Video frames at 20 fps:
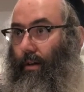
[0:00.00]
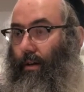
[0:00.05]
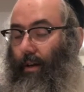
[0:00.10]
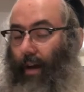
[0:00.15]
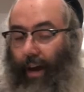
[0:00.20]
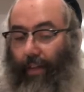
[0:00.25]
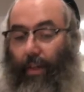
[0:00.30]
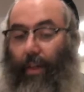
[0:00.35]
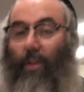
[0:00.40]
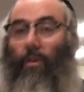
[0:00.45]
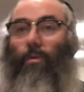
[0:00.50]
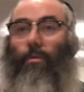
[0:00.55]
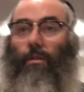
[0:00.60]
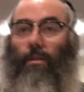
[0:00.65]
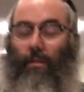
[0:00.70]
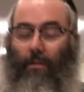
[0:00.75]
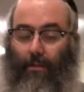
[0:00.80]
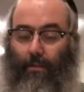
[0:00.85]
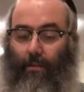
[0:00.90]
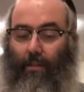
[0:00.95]
And
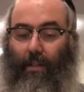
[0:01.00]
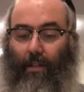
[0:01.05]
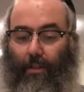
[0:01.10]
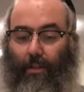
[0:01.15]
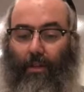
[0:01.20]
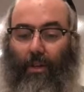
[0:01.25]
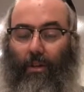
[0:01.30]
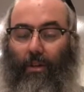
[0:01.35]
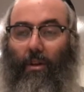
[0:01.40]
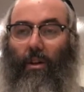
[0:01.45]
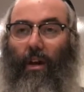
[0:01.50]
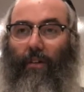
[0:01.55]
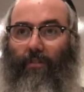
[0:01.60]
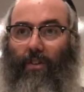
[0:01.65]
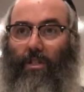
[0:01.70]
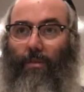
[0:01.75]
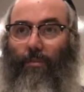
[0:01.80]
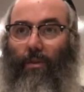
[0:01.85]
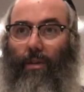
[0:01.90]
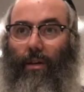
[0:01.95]
they're not
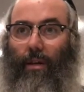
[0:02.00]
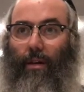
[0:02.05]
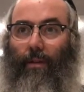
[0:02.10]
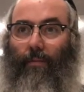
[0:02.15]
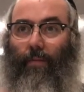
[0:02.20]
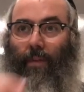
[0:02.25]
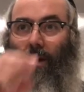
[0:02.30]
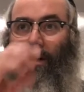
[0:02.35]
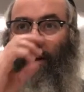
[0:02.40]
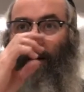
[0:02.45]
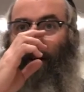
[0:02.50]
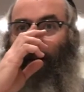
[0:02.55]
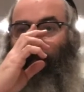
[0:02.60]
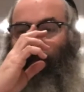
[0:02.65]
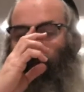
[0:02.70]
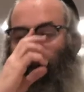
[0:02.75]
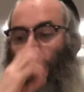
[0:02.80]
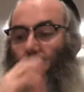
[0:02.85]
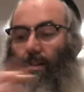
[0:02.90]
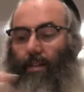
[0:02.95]
visible there.
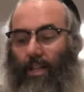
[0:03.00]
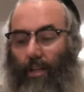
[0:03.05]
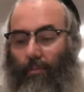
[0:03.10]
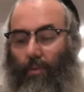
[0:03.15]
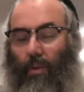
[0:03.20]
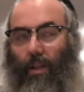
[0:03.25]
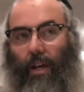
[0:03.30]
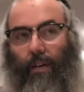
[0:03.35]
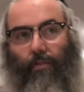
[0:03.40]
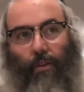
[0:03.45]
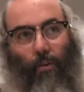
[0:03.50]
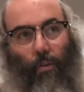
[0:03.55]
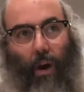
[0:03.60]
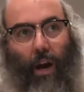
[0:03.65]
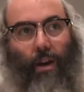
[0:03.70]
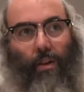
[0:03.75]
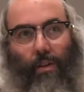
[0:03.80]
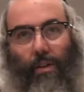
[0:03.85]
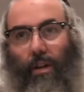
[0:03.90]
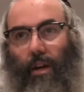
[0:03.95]
But on a deeper level, why
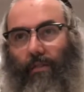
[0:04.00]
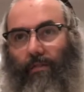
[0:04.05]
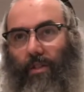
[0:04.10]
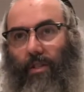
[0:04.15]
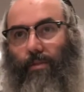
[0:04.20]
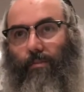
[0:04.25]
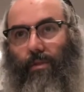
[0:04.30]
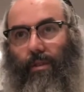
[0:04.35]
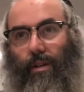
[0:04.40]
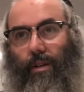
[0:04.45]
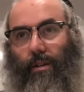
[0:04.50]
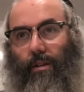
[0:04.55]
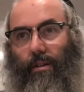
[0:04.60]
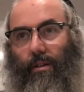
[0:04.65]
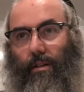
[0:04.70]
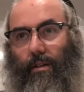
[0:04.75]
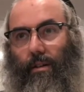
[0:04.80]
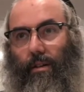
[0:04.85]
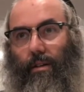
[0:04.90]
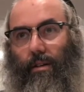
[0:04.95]
are they not visible there?
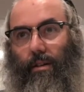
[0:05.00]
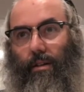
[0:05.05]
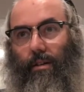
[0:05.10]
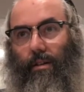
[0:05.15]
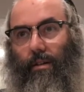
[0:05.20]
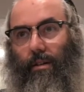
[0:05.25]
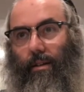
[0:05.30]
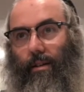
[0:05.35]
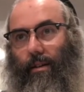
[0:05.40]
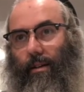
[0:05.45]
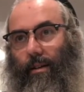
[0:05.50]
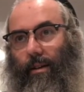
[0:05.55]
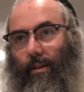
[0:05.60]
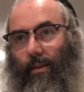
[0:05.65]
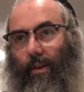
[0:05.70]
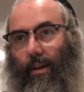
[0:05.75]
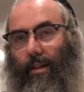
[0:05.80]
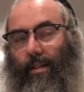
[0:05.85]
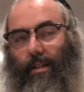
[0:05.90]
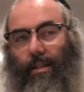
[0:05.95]

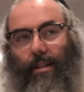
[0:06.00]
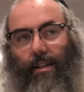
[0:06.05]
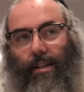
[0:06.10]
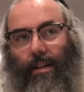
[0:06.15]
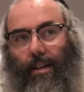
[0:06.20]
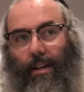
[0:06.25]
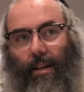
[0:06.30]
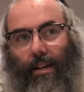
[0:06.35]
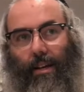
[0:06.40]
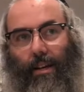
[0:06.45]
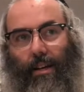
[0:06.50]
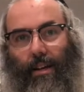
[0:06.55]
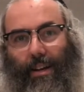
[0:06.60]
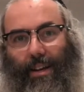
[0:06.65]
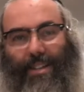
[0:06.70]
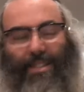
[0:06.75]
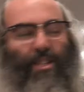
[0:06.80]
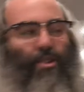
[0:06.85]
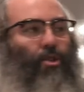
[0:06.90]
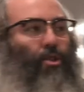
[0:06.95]
Right?
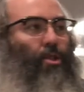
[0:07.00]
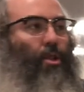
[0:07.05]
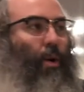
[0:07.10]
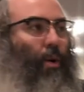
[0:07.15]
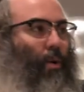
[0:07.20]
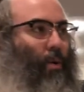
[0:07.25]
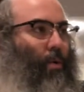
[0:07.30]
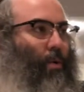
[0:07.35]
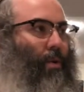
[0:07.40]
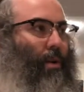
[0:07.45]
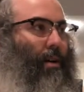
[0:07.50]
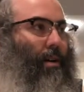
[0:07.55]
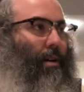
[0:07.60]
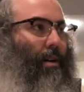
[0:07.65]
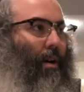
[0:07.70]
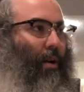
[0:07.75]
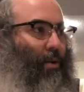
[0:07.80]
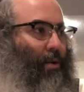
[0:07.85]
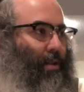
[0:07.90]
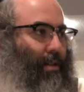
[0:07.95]
Because they're so
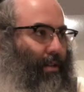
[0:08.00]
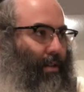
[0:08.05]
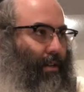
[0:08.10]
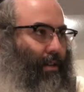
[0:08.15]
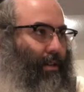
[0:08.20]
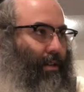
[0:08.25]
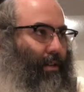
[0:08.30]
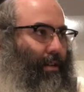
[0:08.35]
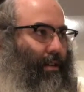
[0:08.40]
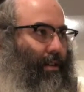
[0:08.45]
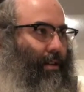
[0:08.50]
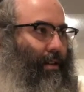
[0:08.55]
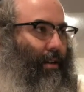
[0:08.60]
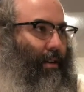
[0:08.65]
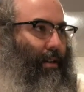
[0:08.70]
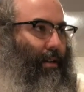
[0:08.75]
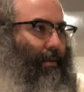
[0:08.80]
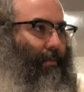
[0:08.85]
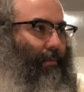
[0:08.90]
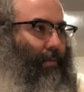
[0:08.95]
holy
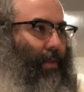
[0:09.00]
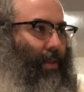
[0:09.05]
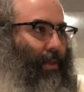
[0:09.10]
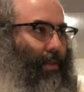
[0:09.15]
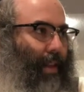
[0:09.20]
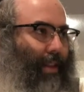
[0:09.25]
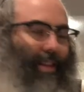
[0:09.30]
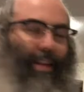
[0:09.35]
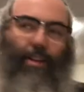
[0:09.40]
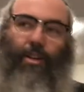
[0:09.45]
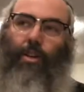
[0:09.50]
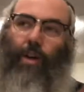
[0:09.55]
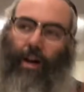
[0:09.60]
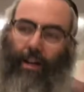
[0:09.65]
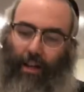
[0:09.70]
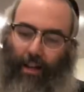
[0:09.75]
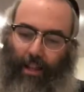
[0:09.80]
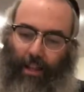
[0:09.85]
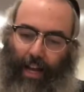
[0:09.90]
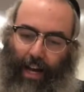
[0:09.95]
that they are not
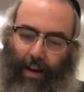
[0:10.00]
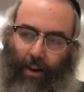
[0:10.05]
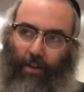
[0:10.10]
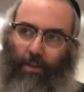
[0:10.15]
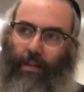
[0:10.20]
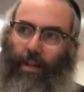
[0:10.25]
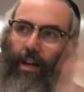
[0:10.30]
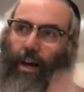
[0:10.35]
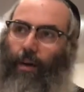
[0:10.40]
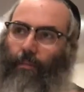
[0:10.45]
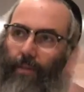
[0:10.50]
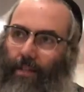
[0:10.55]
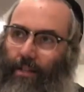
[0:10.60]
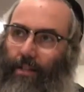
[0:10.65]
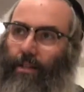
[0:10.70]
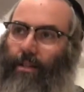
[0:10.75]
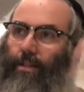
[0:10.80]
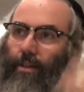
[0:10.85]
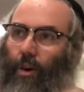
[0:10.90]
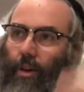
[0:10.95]
allowed to come
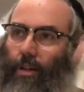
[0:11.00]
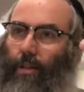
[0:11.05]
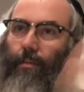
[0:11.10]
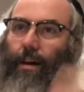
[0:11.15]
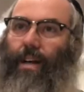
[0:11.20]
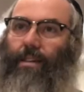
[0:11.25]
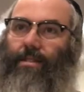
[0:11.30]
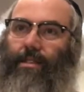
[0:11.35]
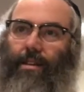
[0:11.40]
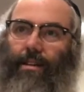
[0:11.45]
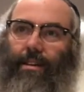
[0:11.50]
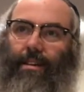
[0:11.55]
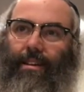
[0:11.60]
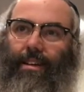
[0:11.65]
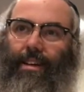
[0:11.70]
into Olam Hazeh.